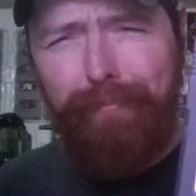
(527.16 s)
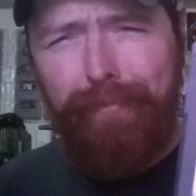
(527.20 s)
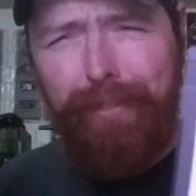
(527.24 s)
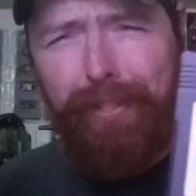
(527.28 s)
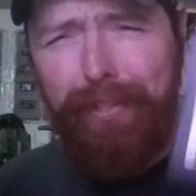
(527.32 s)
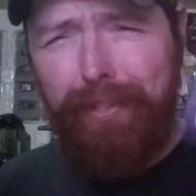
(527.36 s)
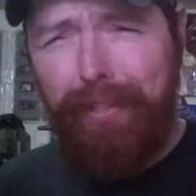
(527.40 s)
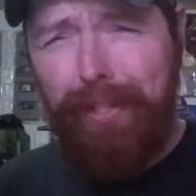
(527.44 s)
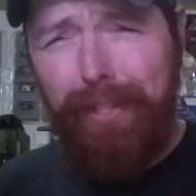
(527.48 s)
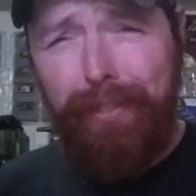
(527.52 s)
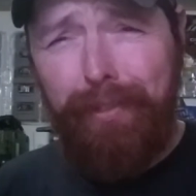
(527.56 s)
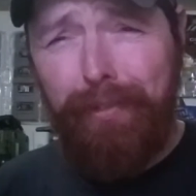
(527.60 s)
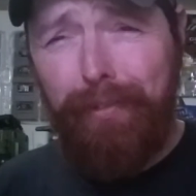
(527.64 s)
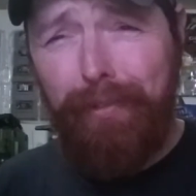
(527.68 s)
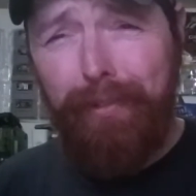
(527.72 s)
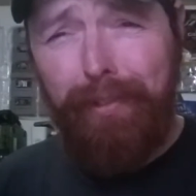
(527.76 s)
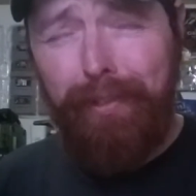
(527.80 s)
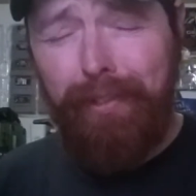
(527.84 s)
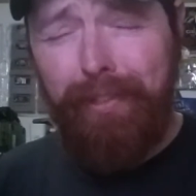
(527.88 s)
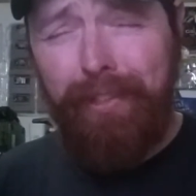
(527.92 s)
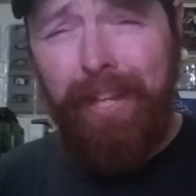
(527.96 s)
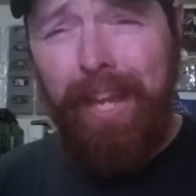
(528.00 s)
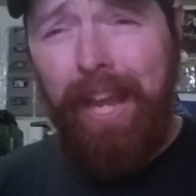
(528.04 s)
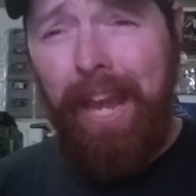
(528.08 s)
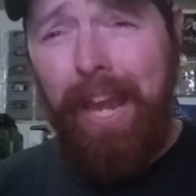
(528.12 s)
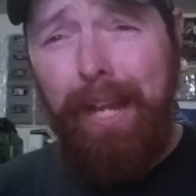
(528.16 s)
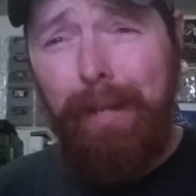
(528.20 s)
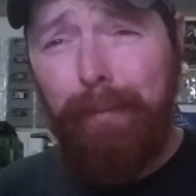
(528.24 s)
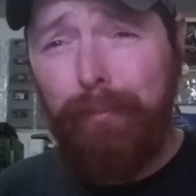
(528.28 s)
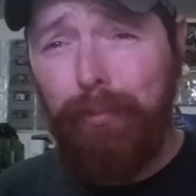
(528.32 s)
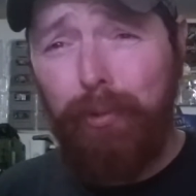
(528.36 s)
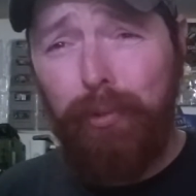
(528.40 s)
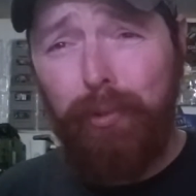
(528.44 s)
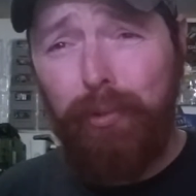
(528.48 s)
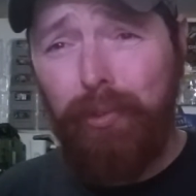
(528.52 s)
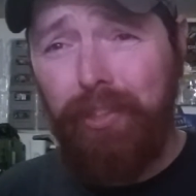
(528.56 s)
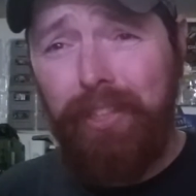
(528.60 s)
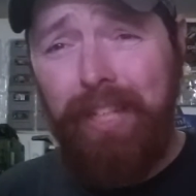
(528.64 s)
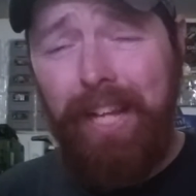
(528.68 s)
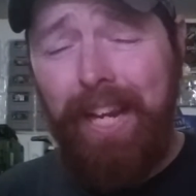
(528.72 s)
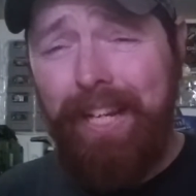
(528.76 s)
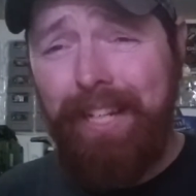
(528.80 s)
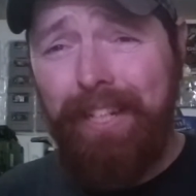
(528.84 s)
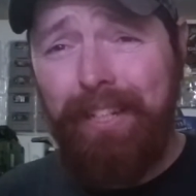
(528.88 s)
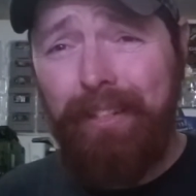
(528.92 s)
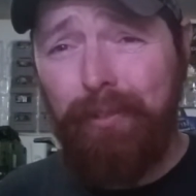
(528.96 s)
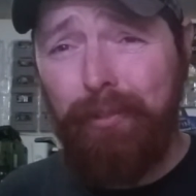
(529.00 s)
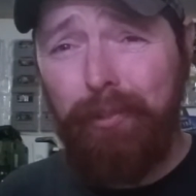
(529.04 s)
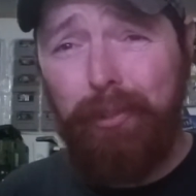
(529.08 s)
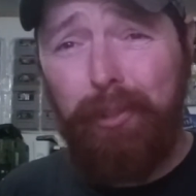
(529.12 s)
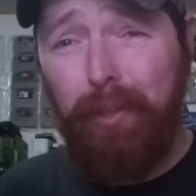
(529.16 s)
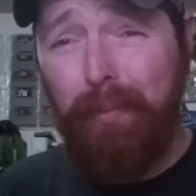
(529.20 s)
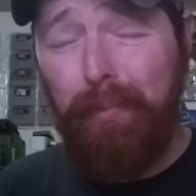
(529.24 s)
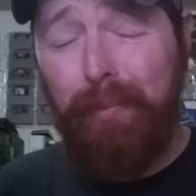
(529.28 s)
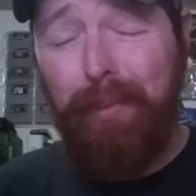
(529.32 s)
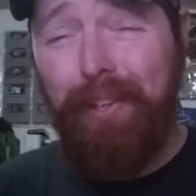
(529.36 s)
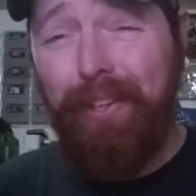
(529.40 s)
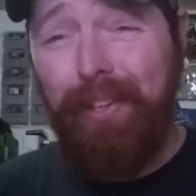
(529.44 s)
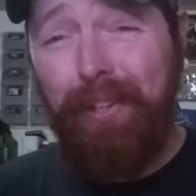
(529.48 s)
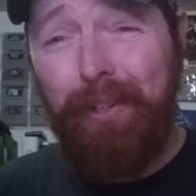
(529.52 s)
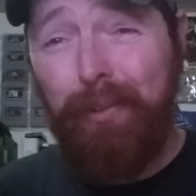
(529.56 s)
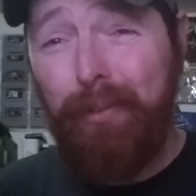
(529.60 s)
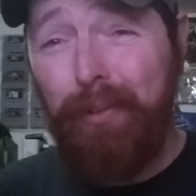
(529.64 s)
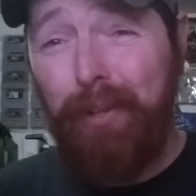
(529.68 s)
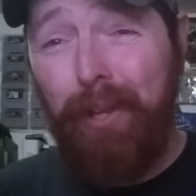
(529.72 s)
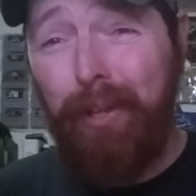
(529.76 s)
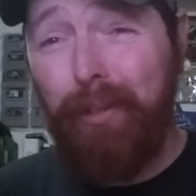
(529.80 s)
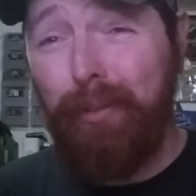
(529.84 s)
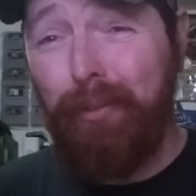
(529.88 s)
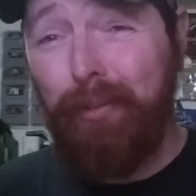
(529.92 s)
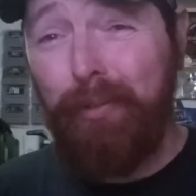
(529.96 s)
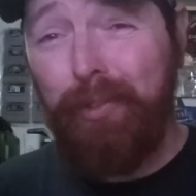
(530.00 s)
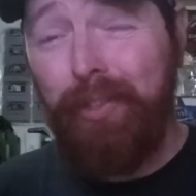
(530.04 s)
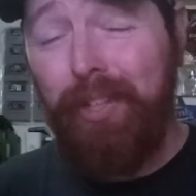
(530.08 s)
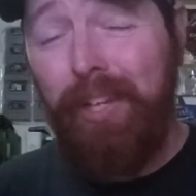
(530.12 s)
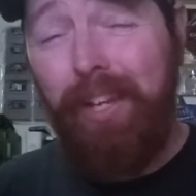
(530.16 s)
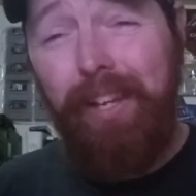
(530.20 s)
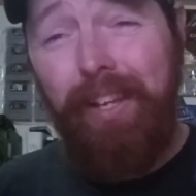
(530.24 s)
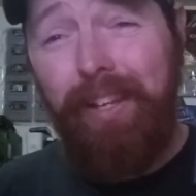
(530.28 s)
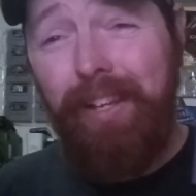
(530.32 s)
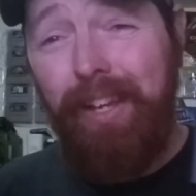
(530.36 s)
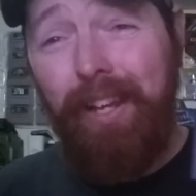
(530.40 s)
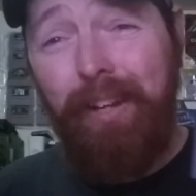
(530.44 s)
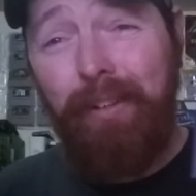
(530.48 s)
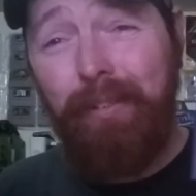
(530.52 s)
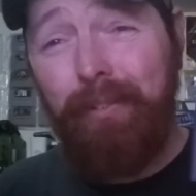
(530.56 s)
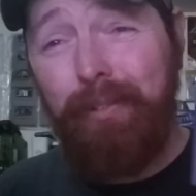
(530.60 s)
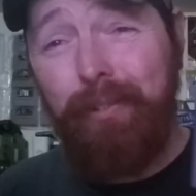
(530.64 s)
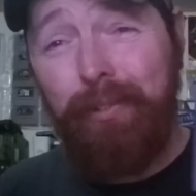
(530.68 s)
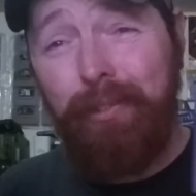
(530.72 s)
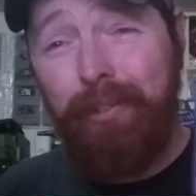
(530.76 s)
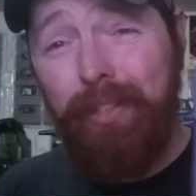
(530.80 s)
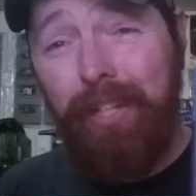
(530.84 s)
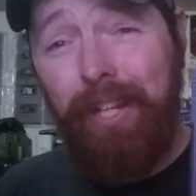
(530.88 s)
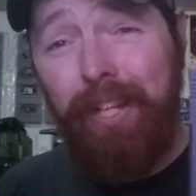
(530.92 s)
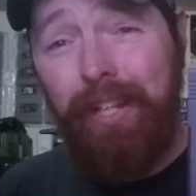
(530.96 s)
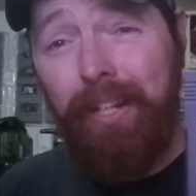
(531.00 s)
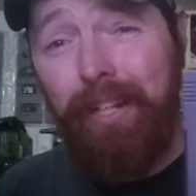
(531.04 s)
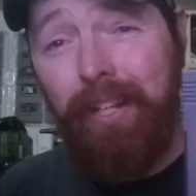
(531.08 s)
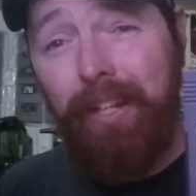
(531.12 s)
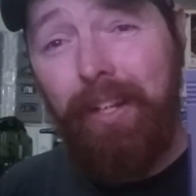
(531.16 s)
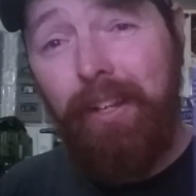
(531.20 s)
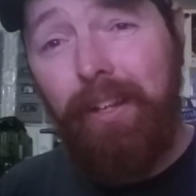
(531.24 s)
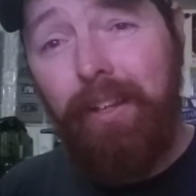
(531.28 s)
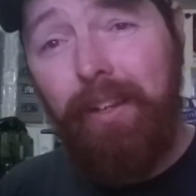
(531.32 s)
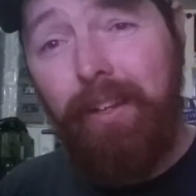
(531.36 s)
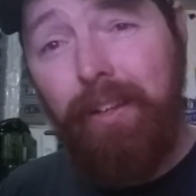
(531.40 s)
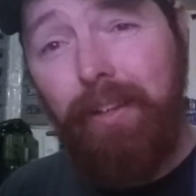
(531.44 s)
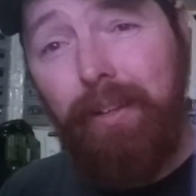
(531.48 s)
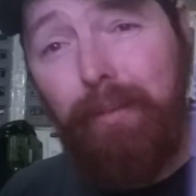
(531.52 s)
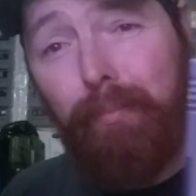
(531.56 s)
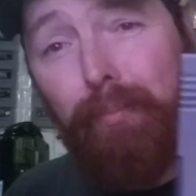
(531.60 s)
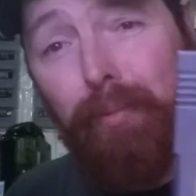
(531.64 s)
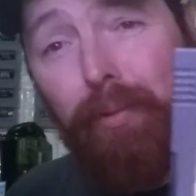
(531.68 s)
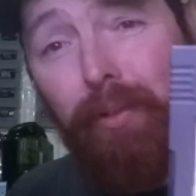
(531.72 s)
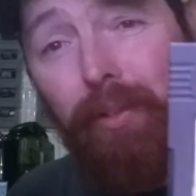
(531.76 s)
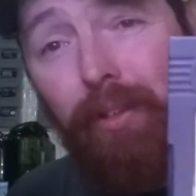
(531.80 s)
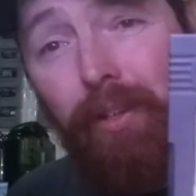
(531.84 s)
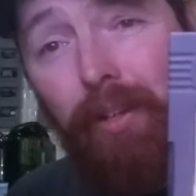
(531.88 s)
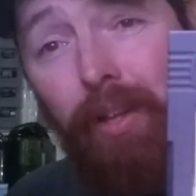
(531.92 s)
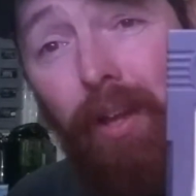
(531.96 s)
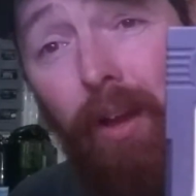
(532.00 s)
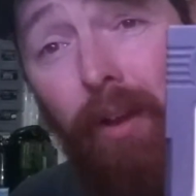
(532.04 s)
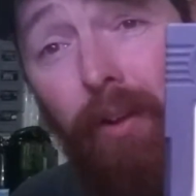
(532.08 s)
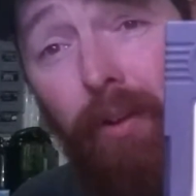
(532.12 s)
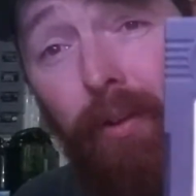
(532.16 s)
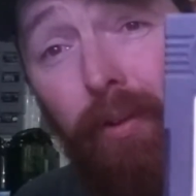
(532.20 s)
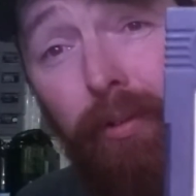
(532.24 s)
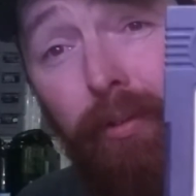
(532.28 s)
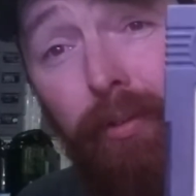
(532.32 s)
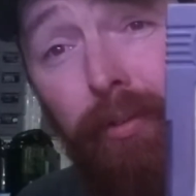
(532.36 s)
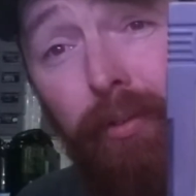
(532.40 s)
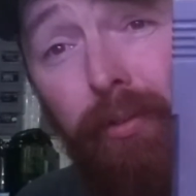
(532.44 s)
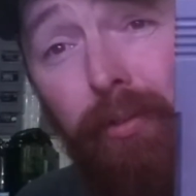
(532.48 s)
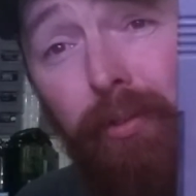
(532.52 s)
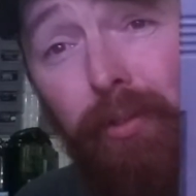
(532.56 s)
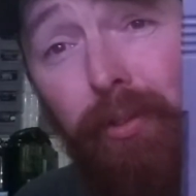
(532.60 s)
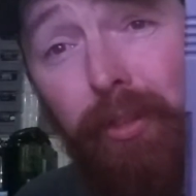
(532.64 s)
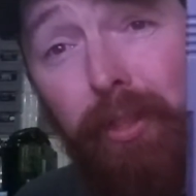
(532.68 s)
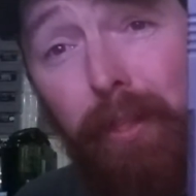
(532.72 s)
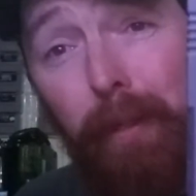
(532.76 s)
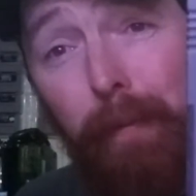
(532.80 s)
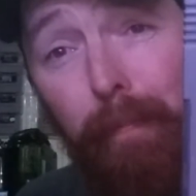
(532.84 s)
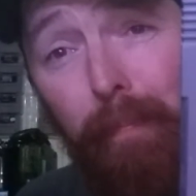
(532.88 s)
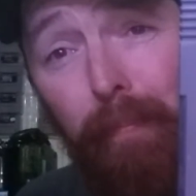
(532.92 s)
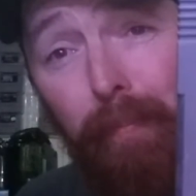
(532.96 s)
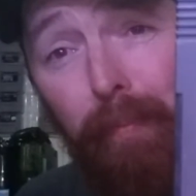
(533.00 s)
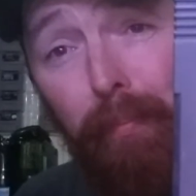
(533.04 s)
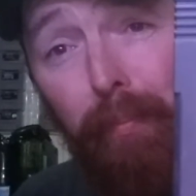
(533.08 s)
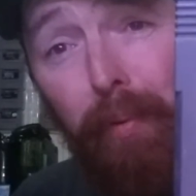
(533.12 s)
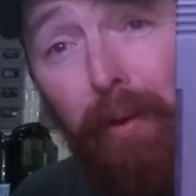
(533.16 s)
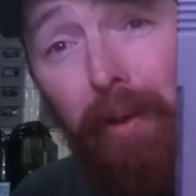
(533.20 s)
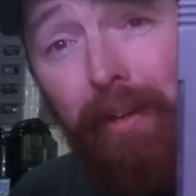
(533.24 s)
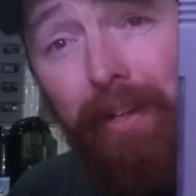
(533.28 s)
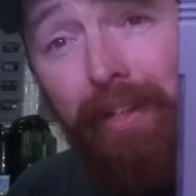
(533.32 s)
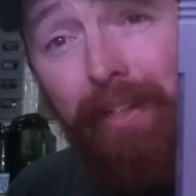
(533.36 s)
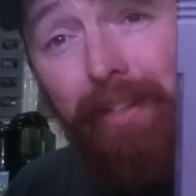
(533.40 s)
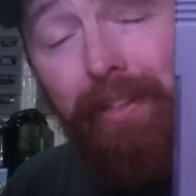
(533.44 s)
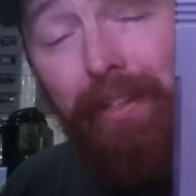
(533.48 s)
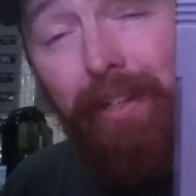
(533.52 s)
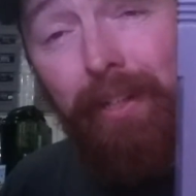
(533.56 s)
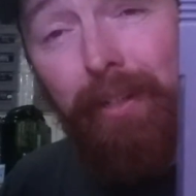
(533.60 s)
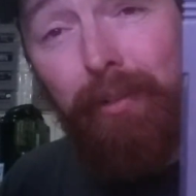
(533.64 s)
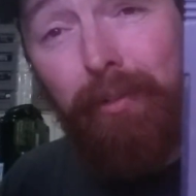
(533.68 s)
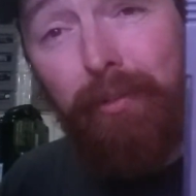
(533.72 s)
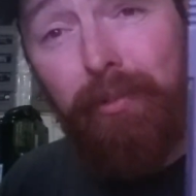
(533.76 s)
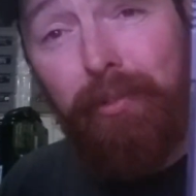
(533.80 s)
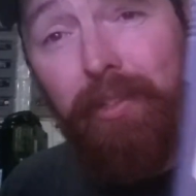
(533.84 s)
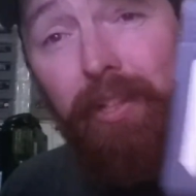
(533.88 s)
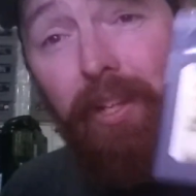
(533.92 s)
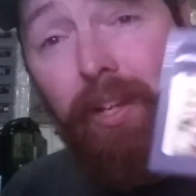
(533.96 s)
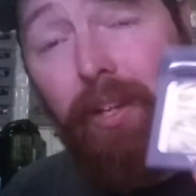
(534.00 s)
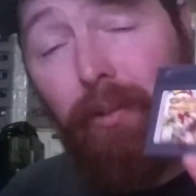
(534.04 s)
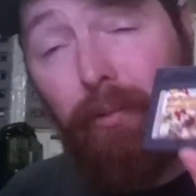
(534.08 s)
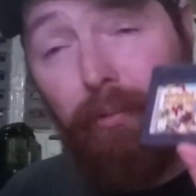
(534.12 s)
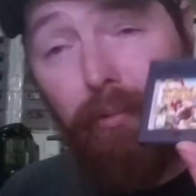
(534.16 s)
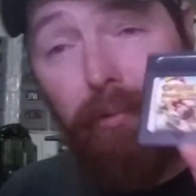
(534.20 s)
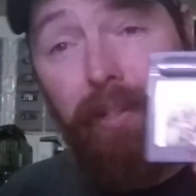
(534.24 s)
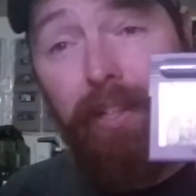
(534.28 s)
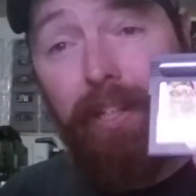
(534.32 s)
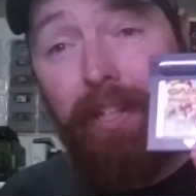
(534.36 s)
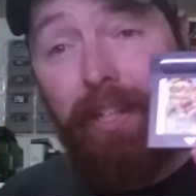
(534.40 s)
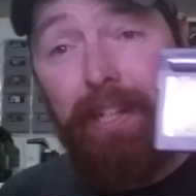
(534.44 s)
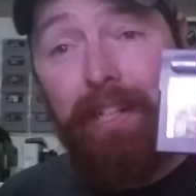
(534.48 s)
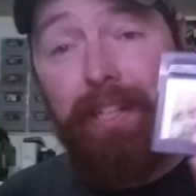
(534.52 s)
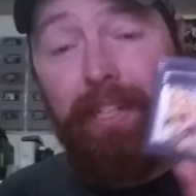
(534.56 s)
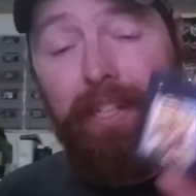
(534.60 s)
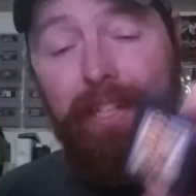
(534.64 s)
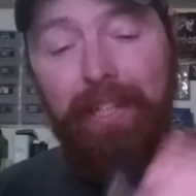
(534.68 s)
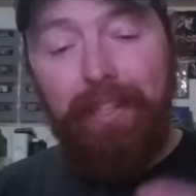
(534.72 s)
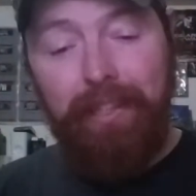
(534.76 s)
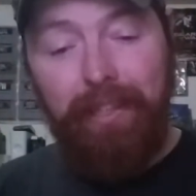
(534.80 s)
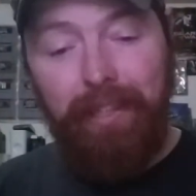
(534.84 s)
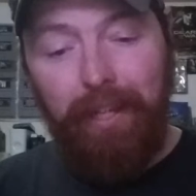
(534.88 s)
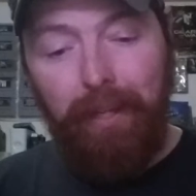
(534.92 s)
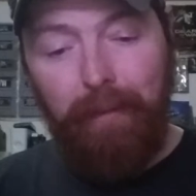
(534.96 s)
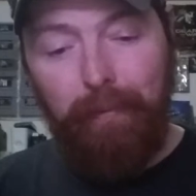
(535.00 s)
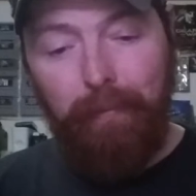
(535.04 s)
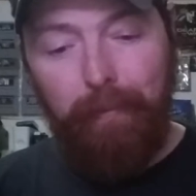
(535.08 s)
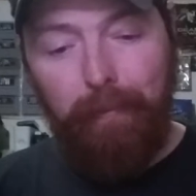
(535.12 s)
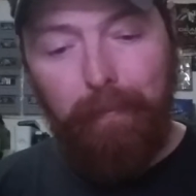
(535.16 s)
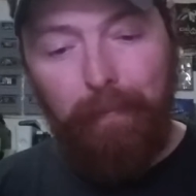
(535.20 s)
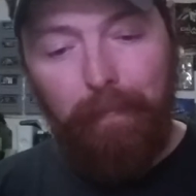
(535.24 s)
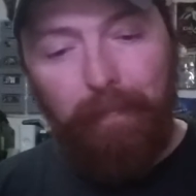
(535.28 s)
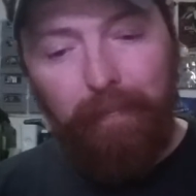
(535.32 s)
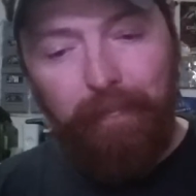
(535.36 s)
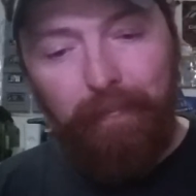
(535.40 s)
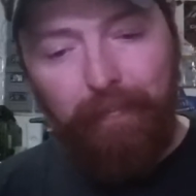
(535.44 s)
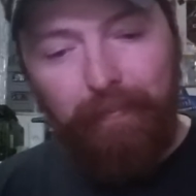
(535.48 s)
It's like there's games or Satan or something. Who knows? I don't understand it. But Conker's Pocket Tales, really glad to get that one.